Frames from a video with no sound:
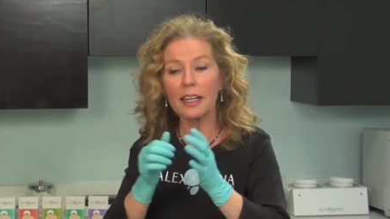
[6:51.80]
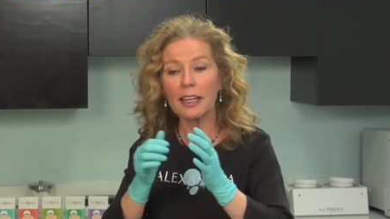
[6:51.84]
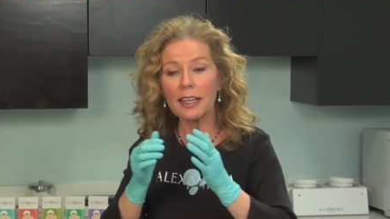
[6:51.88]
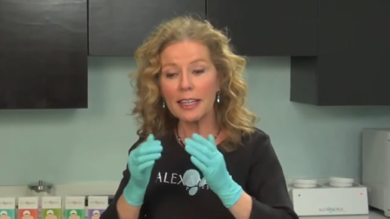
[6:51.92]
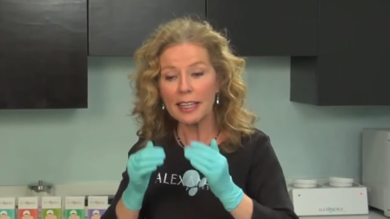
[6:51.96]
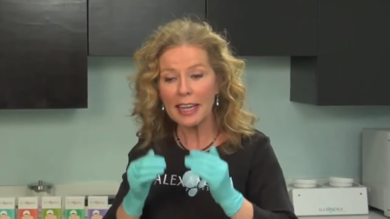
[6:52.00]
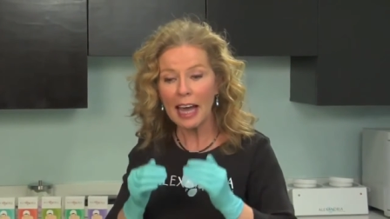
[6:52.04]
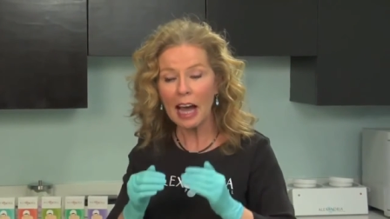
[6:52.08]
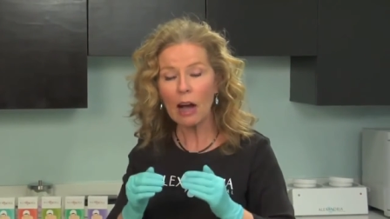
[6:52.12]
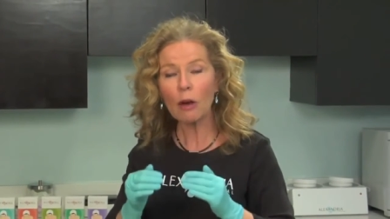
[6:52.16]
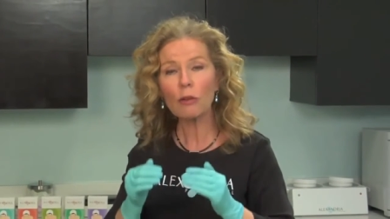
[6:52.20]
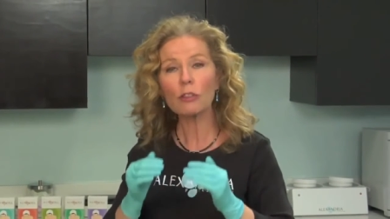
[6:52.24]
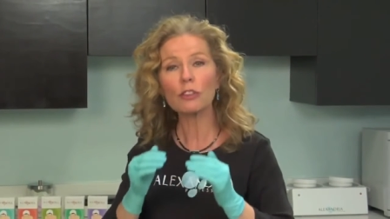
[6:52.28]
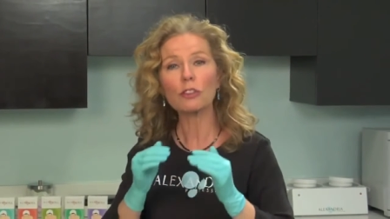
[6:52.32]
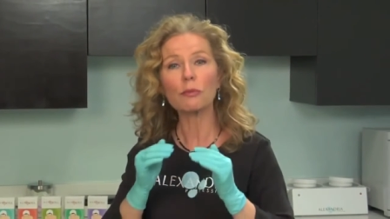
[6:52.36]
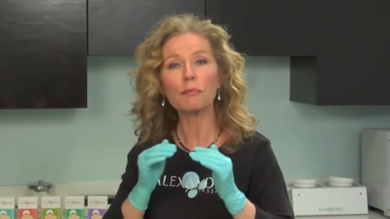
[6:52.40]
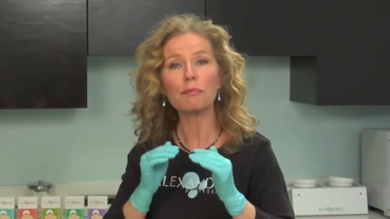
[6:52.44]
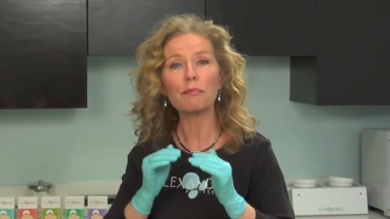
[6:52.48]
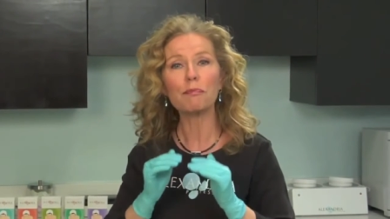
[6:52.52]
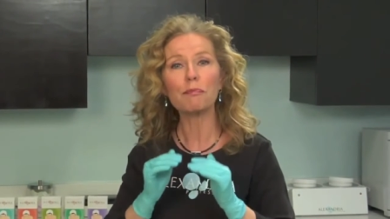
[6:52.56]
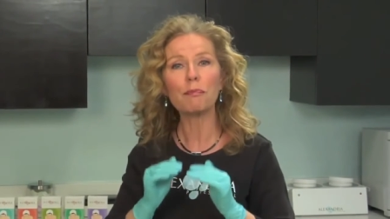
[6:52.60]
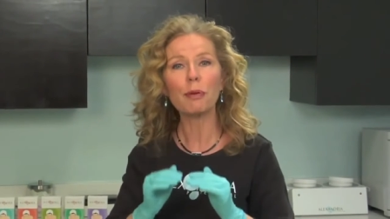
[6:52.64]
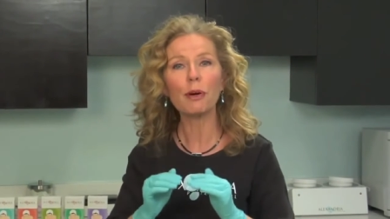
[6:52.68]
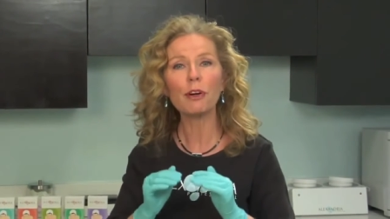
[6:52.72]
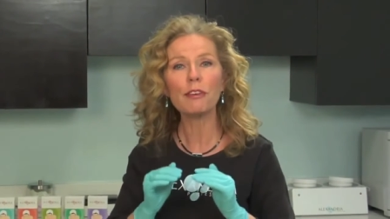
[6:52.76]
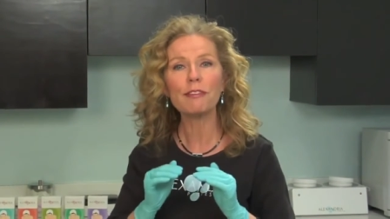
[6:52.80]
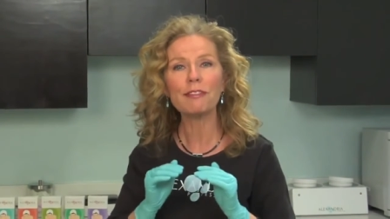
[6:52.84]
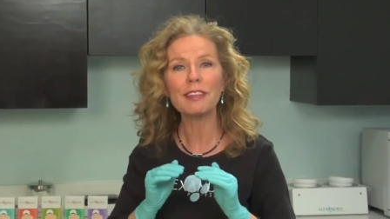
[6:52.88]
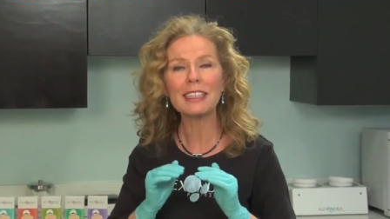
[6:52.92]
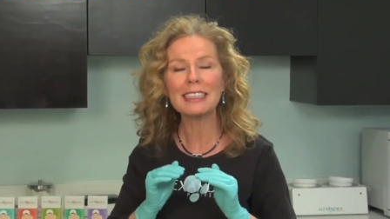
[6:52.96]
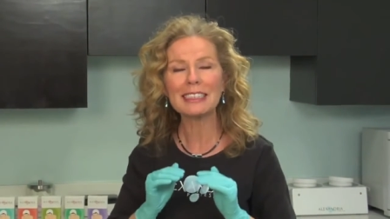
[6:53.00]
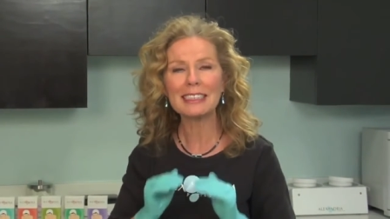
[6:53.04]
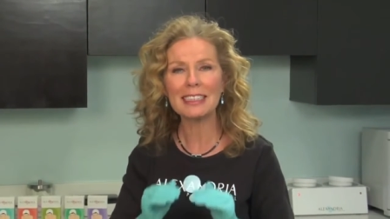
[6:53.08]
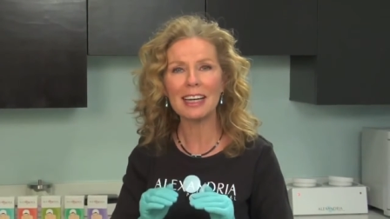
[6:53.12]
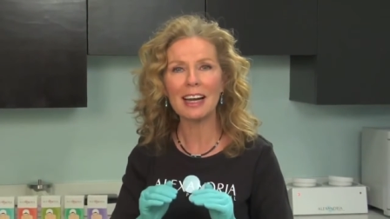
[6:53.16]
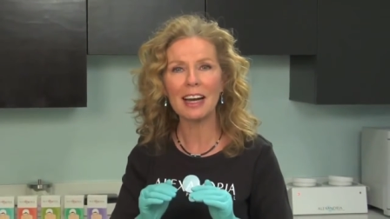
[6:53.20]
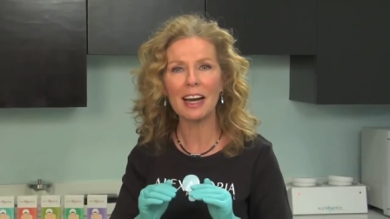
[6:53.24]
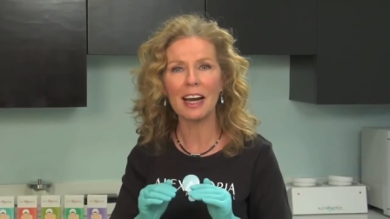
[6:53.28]
Now is a
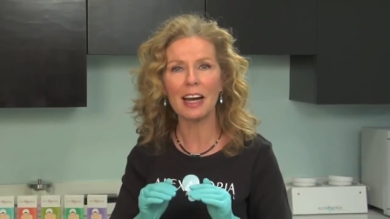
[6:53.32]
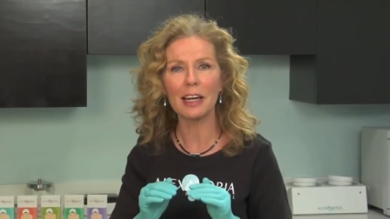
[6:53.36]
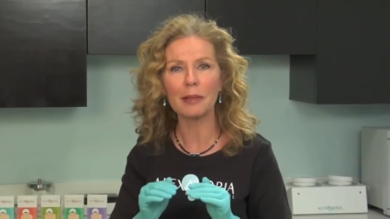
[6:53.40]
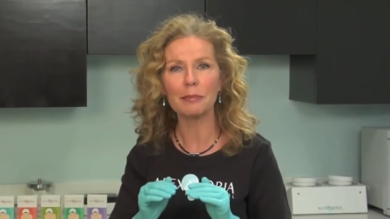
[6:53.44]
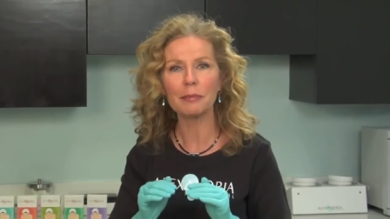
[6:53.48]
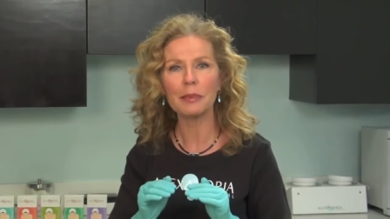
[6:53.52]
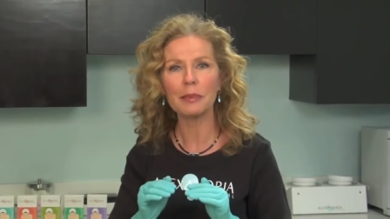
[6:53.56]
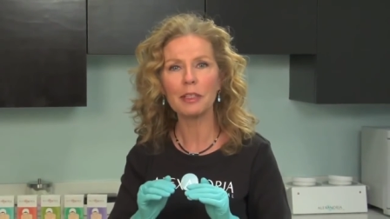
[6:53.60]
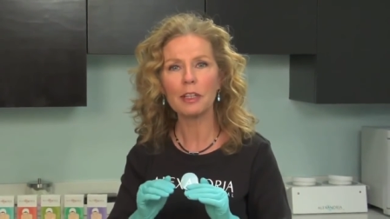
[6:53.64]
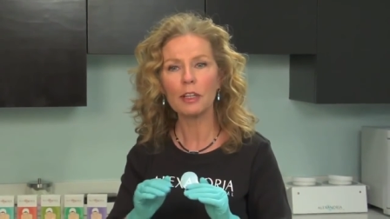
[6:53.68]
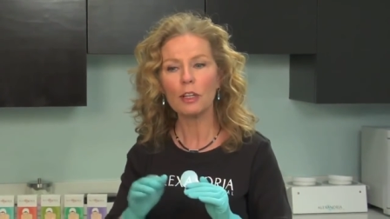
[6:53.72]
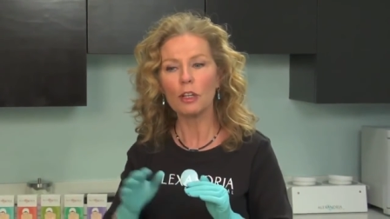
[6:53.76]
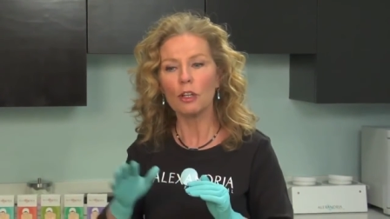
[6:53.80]
perfect time